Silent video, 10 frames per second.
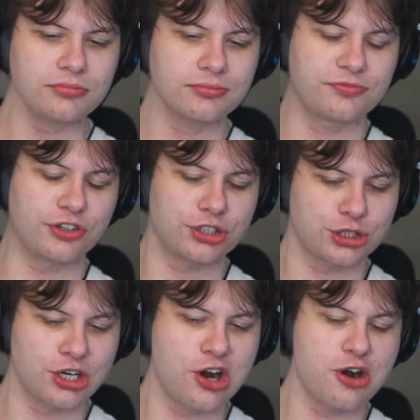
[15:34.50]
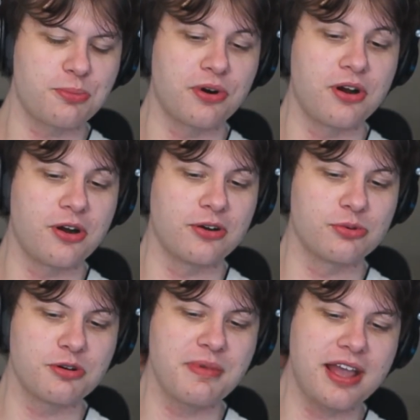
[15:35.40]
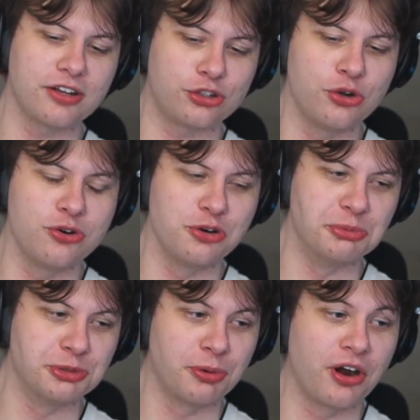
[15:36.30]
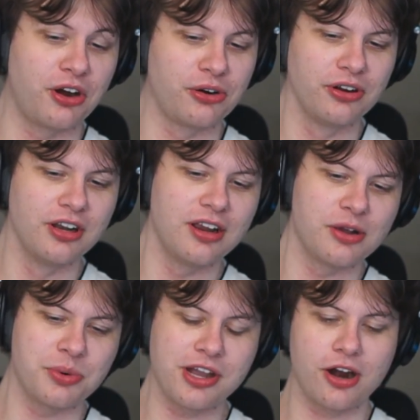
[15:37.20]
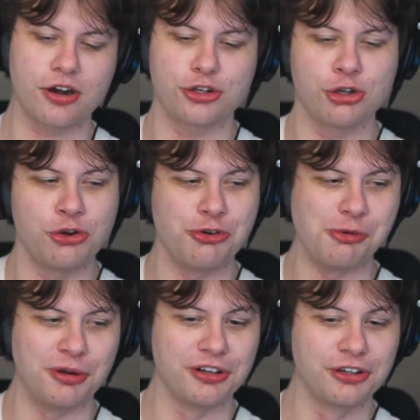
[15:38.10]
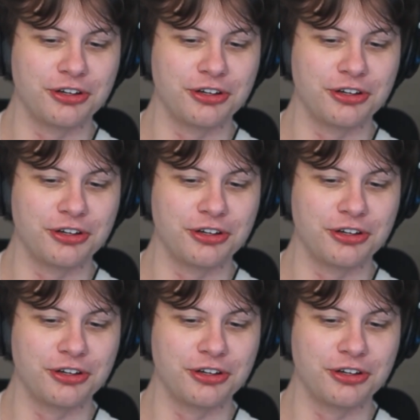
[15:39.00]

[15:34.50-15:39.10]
For sure, bro. We're made of tubes, bro. We are a tube.